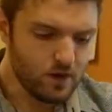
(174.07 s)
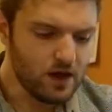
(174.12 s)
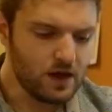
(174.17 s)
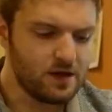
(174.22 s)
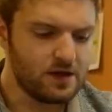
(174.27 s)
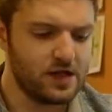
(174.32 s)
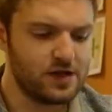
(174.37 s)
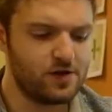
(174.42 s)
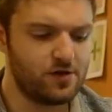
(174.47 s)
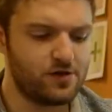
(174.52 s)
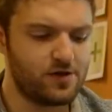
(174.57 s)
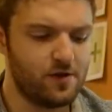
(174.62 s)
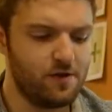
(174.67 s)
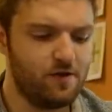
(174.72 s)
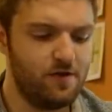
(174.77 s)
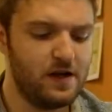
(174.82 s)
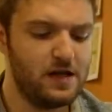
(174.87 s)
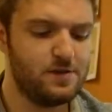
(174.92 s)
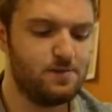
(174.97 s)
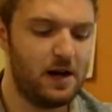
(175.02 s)
This also
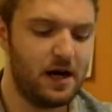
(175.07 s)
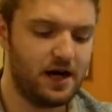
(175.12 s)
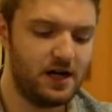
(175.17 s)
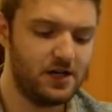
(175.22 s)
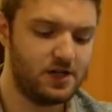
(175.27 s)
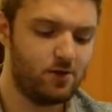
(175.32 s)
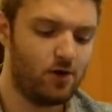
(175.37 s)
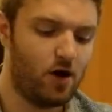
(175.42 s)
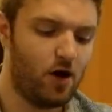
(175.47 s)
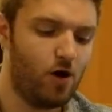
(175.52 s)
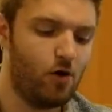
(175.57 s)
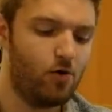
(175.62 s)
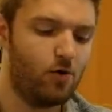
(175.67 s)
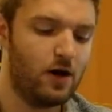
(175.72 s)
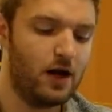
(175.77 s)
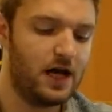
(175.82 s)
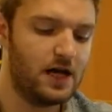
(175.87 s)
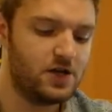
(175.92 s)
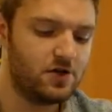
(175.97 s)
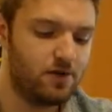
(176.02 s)
feeds back into a whole
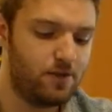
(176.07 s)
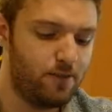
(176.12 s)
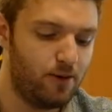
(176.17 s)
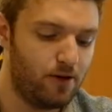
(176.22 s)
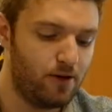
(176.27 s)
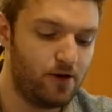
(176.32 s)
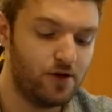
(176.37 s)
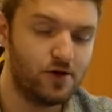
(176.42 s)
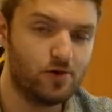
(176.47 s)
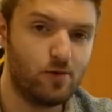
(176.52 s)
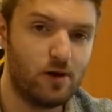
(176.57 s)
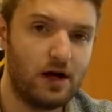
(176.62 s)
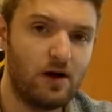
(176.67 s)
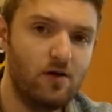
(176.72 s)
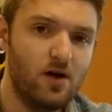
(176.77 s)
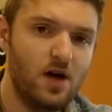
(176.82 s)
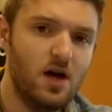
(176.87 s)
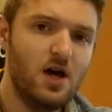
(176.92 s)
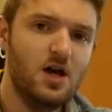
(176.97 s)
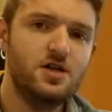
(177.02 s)
class report as well,